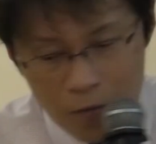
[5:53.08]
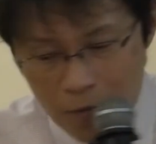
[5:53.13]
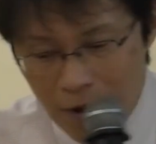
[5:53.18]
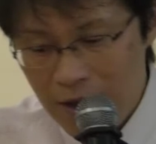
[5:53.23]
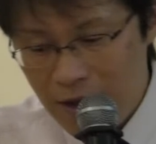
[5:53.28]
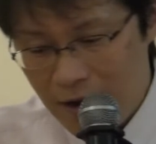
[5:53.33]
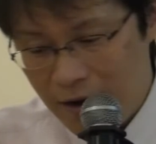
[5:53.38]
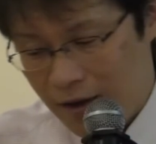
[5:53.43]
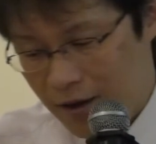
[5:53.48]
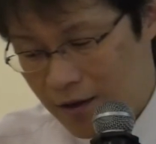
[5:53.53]

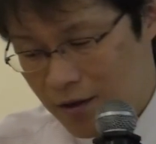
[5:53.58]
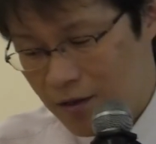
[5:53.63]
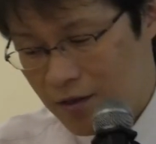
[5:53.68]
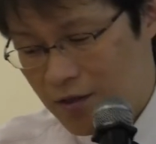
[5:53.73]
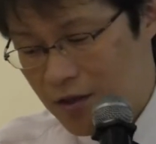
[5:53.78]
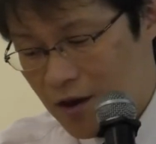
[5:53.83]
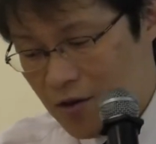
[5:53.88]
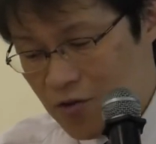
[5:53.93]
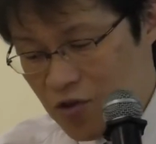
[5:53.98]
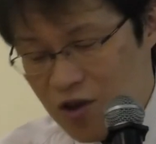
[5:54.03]
Finally,
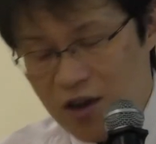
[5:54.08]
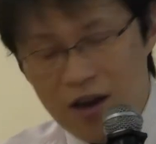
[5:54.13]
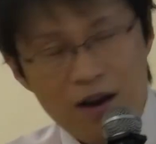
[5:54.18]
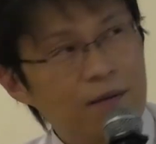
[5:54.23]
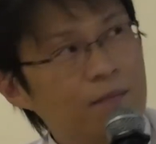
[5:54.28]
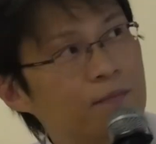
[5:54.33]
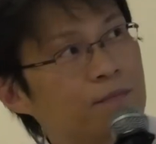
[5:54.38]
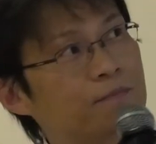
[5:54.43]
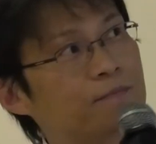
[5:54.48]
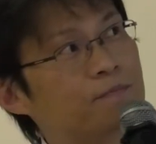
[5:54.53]

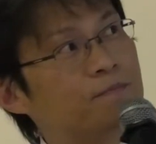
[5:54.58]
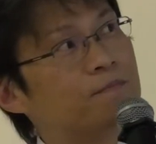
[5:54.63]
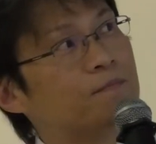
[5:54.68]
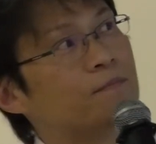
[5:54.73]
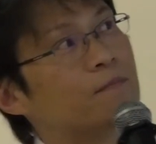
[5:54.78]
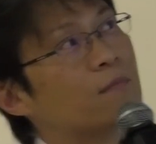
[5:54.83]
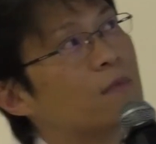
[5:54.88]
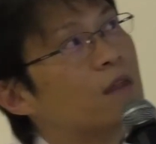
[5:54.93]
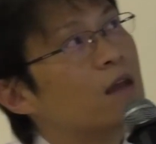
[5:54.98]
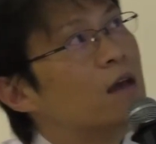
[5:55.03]
giardia.
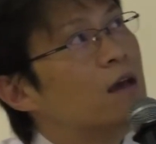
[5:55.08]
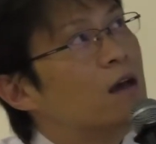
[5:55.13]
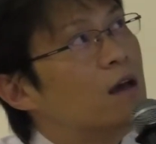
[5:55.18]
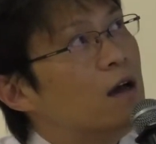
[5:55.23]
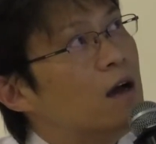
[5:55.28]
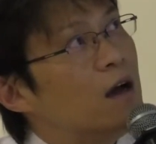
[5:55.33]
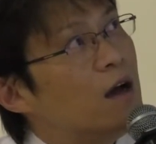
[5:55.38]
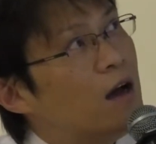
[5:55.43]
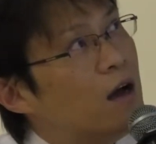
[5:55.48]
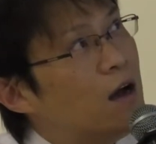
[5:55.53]

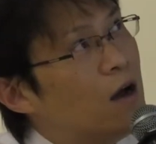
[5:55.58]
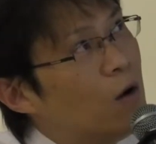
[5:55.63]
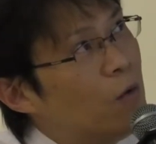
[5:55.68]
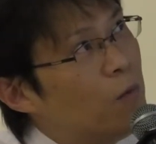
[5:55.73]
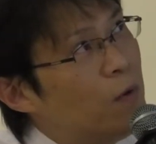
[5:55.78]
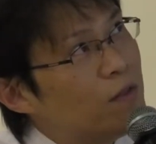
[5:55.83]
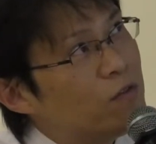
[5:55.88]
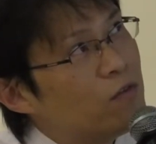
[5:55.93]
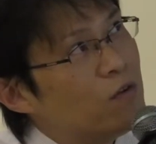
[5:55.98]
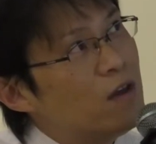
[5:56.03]

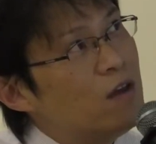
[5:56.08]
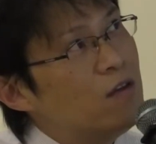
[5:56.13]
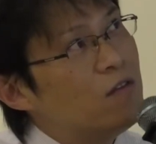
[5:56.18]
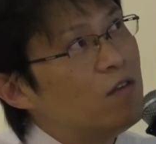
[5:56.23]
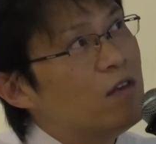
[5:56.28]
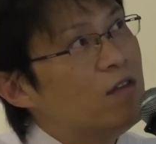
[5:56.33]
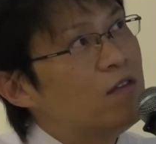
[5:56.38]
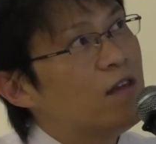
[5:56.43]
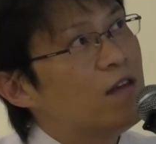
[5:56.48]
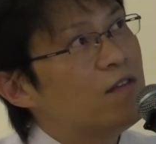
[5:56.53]
What
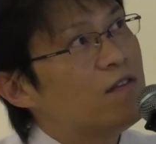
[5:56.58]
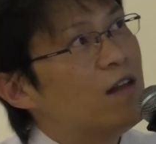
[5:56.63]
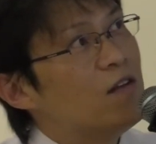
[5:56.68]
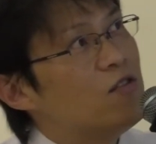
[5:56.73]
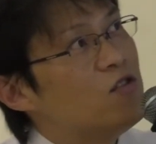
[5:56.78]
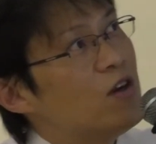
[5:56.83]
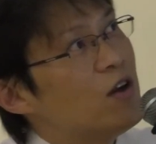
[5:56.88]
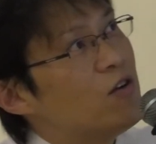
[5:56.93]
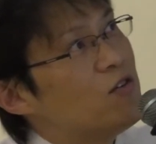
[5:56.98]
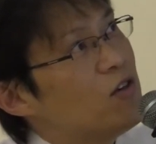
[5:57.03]
is
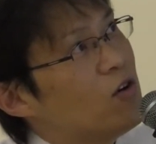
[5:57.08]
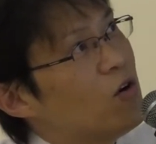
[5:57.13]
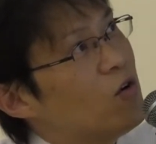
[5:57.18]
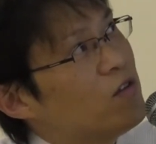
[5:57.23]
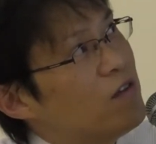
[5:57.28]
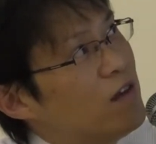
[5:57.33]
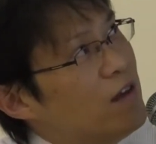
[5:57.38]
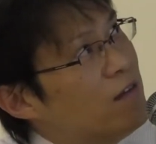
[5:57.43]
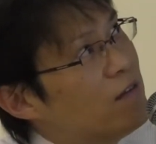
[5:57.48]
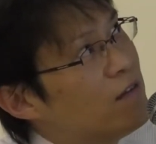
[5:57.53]
intestinal
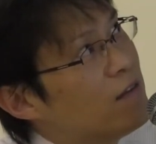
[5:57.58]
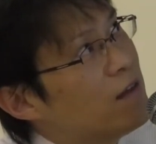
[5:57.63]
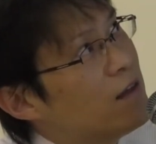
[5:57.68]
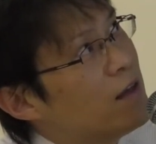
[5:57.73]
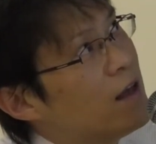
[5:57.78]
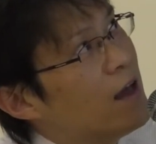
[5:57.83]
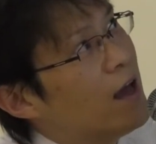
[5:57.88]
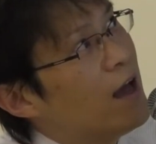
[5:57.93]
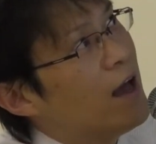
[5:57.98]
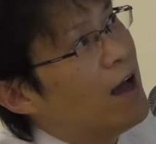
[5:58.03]
giardiasis?
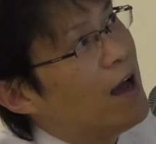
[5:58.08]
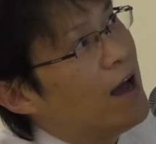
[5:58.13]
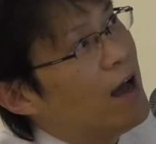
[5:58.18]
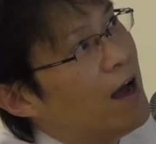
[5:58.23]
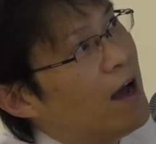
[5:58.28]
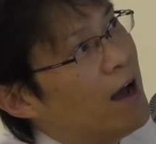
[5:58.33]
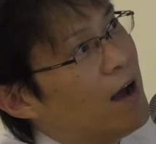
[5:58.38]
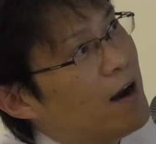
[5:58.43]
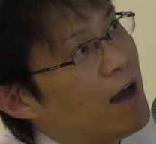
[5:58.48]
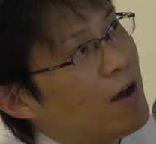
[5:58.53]

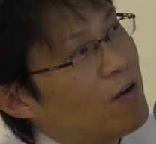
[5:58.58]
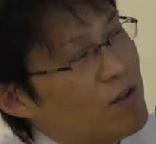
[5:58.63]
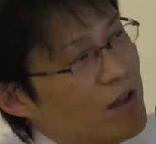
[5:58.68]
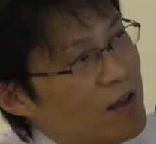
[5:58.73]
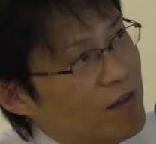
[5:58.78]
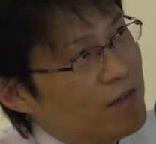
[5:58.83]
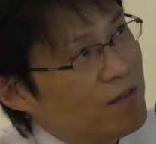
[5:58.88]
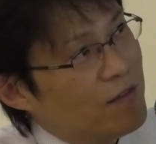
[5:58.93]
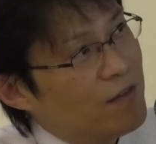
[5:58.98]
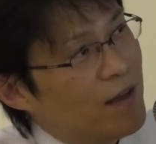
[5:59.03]
Like
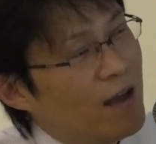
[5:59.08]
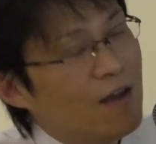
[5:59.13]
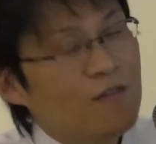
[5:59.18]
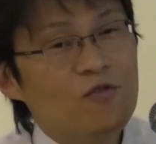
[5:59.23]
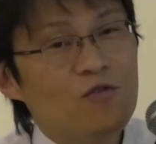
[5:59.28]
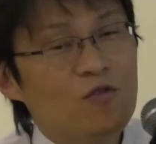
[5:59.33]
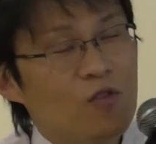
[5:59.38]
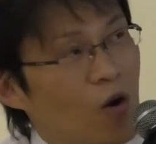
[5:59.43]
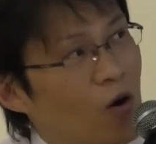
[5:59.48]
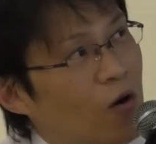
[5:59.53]
this,
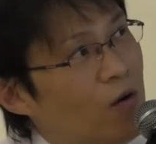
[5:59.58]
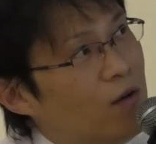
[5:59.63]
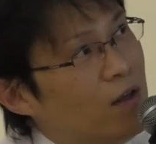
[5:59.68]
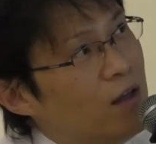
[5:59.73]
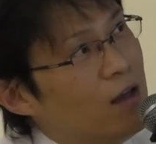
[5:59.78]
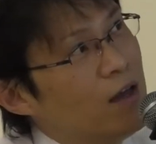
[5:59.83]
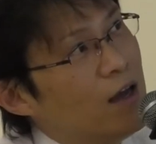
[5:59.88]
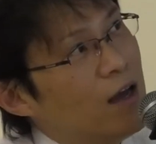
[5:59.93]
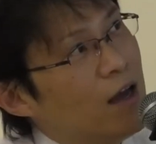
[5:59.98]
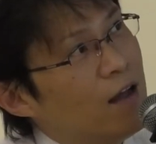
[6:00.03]
as you know.
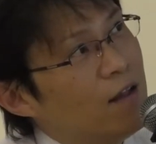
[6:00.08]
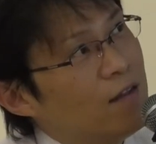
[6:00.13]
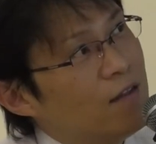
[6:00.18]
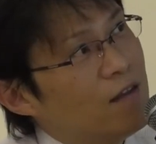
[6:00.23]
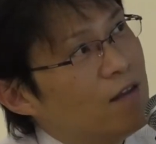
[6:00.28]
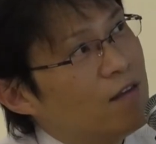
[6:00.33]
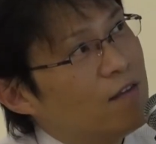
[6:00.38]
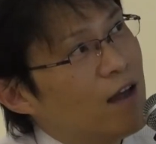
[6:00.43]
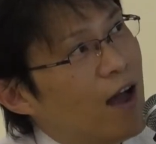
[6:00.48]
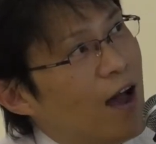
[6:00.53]

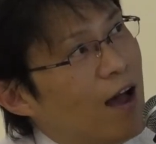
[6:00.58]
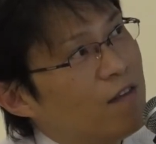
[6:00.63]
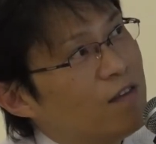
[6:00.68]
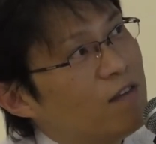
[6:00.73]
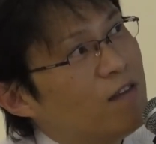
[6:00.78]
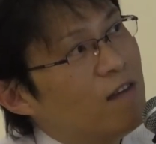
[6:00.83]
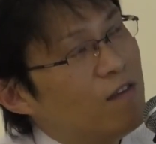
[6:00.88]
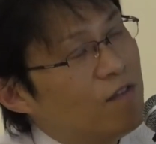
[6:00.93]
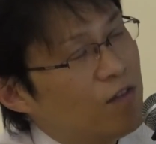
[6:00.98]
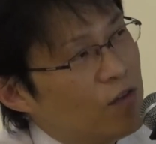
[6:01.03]
These are
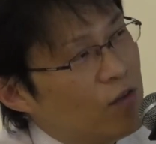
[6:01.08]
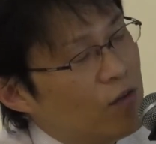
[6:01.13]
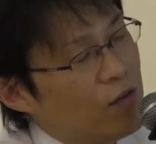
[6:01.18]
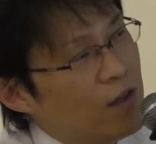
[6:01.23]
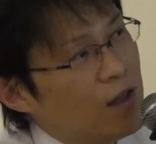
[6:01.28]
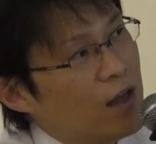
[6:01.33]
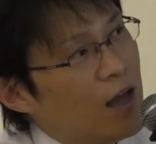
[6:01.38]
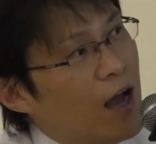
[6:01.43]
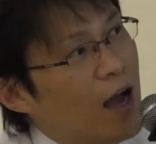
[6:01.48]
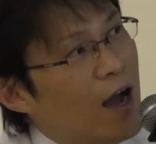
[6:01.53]

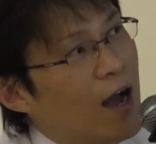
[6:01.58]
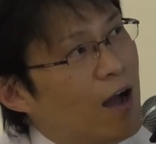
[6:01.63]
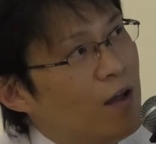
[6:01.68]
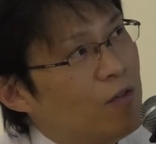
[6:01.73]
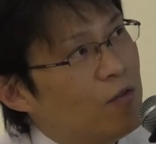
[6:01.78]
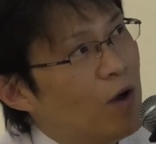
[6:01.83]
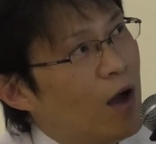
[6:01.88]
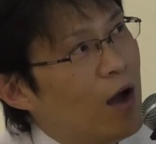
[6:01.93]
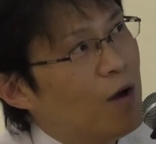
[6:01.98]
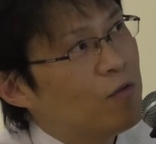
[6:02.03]
cysts,
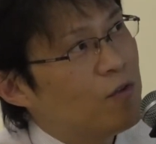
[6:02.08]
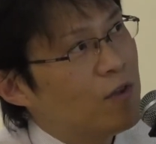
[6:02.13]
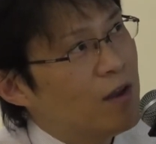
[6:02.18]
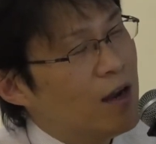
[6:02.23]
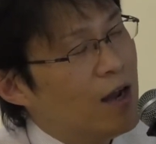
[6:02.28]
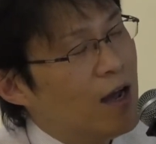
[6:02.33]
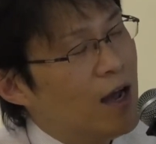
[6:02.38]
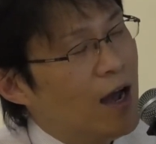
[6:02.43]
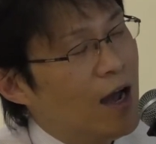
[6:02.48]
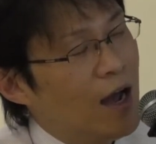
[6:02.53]
and after